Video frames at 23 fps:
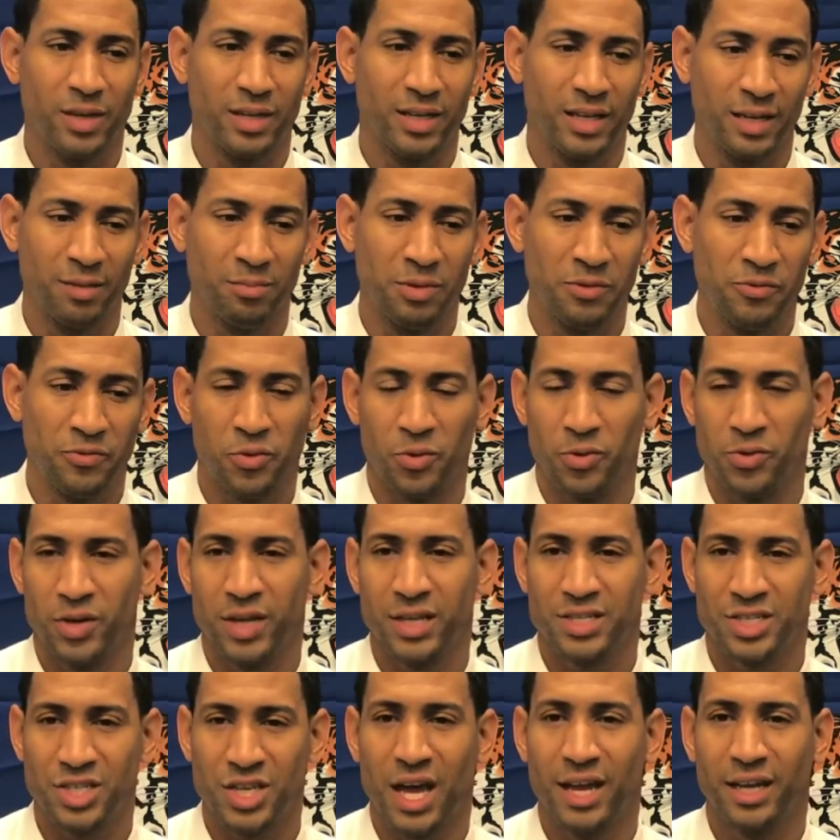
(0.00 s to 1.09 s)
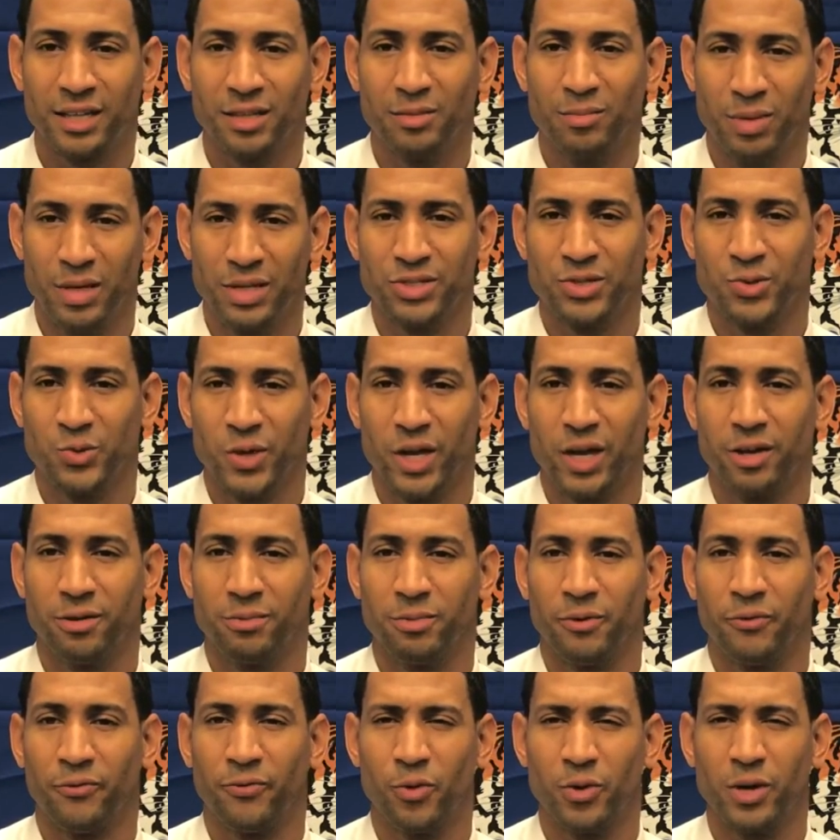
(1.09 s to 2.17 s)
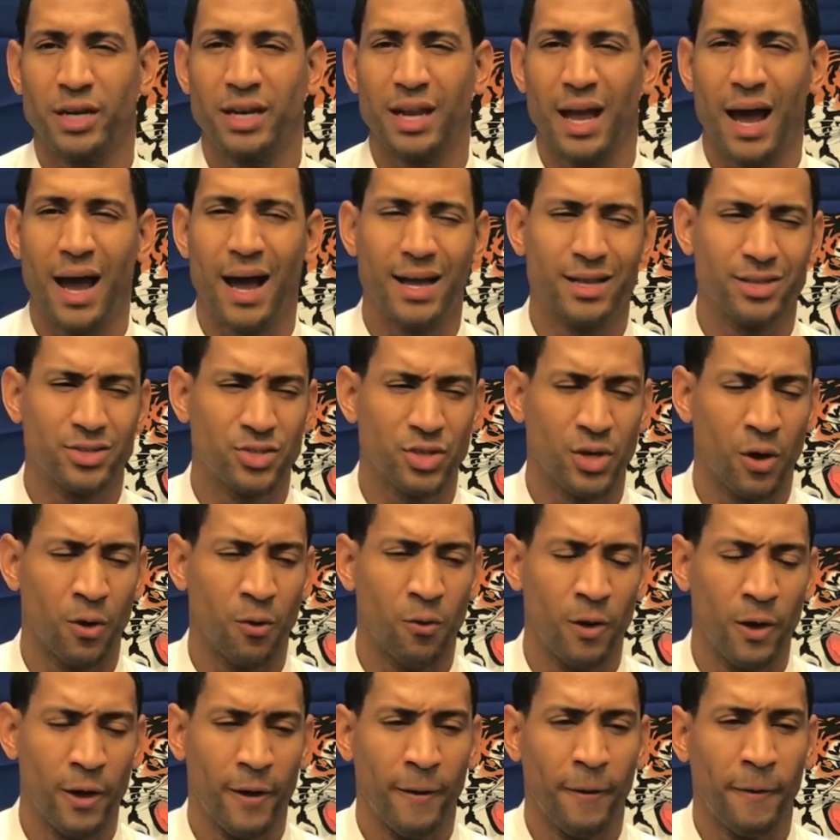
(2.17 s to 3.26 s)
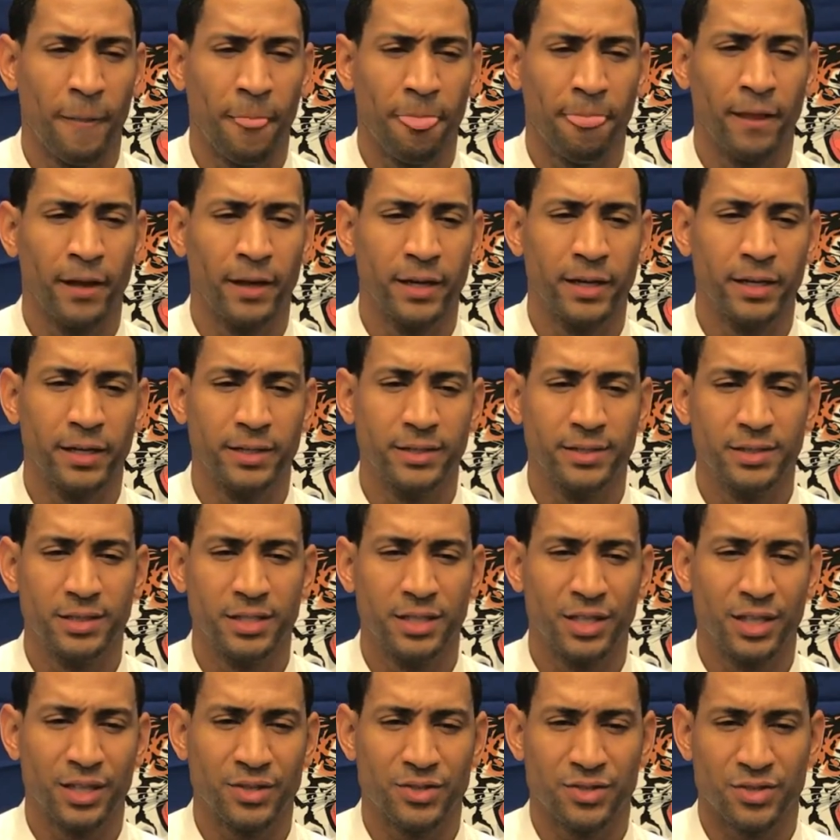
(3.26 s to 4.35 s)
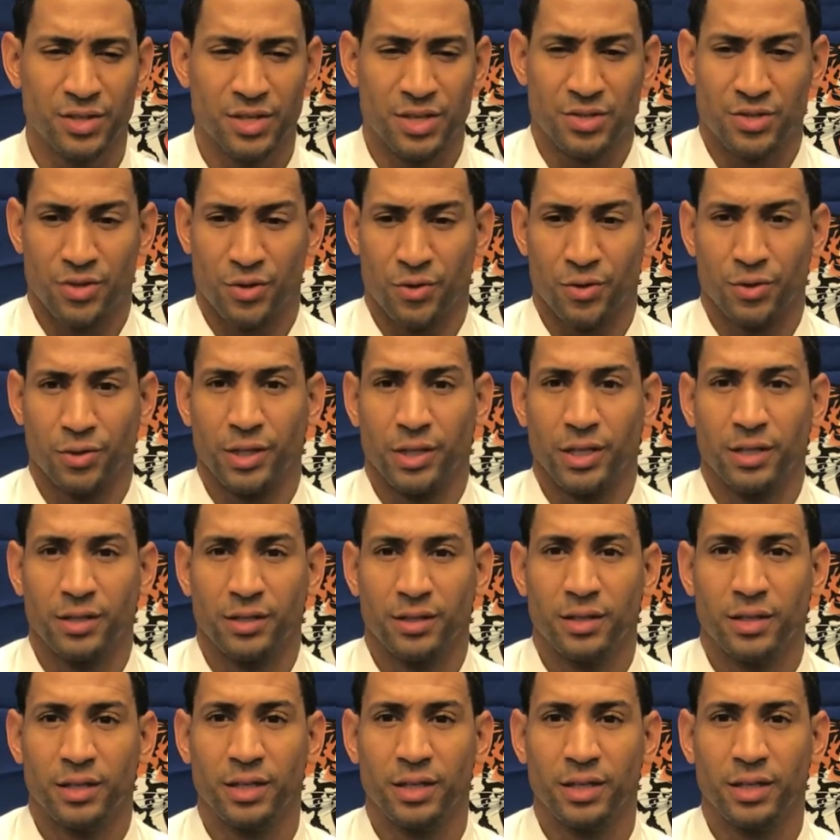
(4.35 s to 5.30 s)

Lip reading: And before that shot at the buzzer, we held them to 49. So it's early.